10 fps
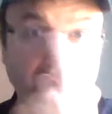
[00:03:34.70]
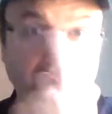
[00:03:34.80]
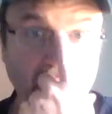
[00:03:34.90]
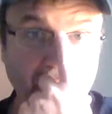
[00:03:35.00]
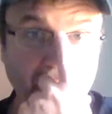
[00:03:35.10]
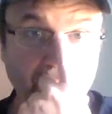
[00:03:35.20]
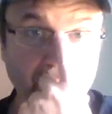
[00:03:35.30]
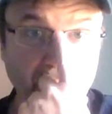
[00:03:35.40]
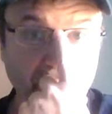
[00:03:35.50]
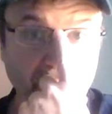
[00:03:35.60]
of thing.
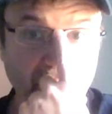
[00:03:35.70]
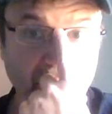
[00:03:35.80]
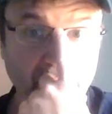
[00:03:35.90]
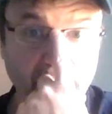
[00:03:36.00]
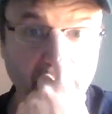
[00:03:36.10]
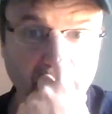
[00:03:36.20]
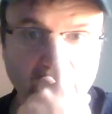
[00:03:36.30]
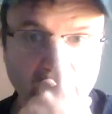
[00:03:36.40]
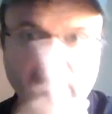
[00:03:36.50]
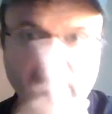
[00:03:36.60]
Kind of